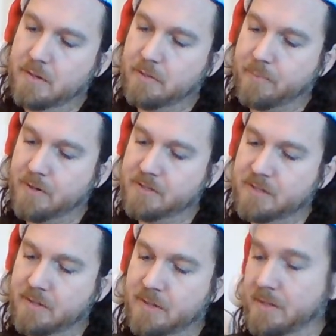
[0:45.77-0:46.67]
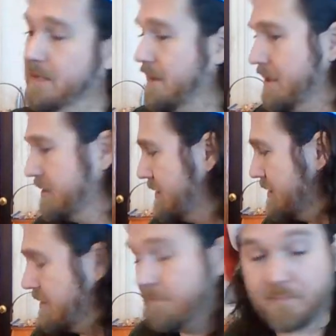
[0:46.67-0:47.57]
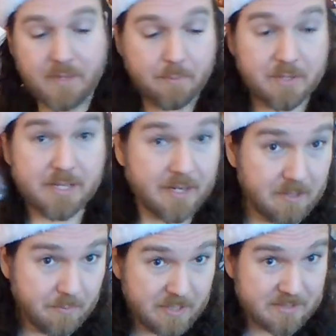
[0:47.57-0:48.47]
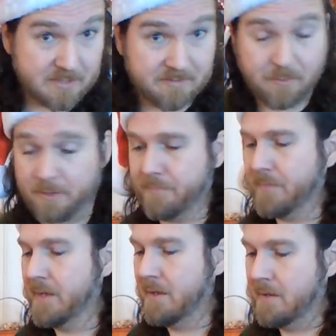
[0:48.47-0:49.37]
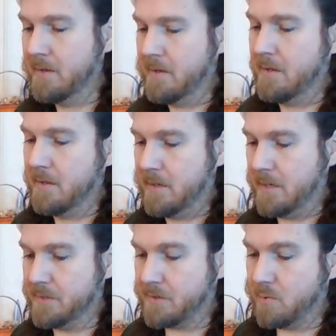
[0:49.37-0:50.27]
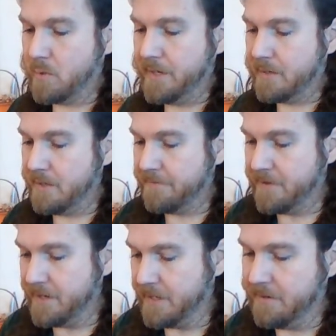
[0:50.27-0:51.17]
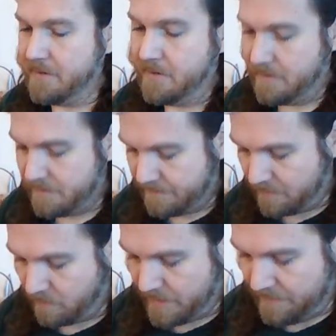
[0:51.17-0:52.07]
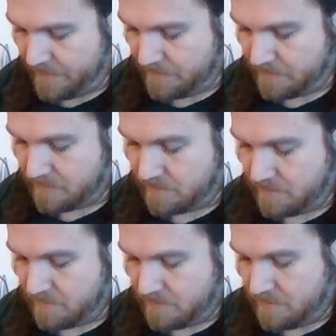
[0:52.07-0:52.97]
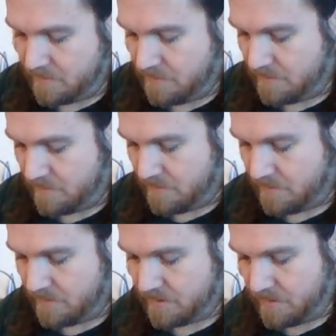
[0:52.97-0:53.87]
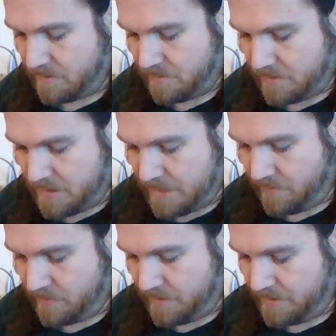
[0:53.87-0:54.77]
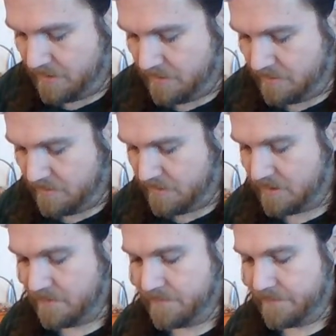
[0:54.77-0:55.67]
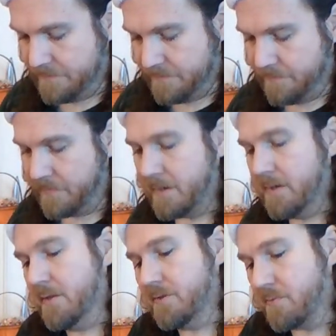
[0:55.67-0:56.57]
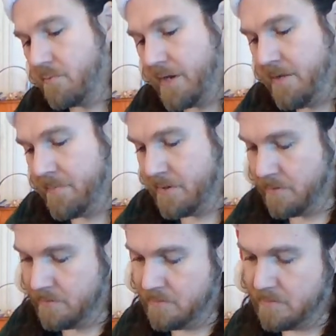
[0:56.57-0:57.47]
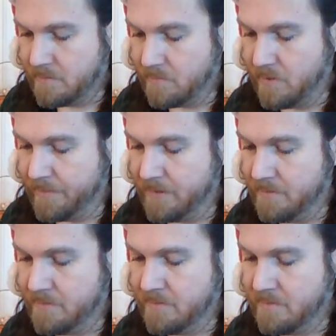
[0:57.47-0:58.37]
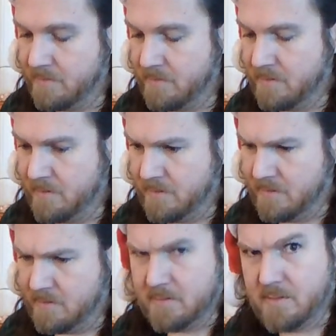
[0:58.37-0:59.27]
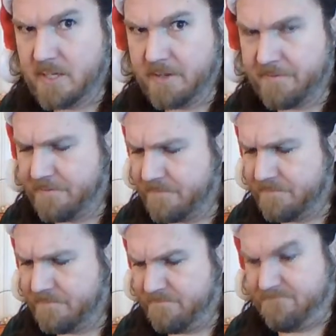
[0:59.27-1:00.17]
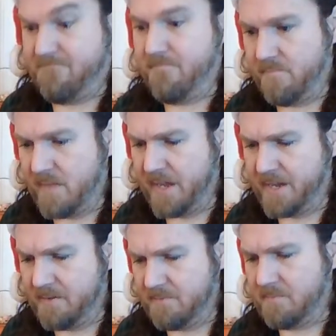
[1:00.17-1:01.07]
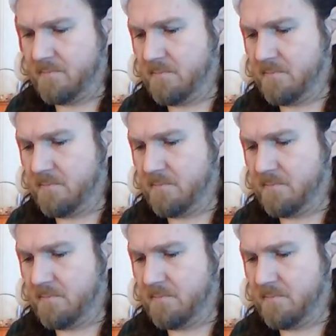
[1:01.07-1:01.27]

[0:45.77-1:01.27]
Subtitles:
And the person that this particular present is for has quite the affinity for rainbows. So I'm going to use this rainbow ribbon if I can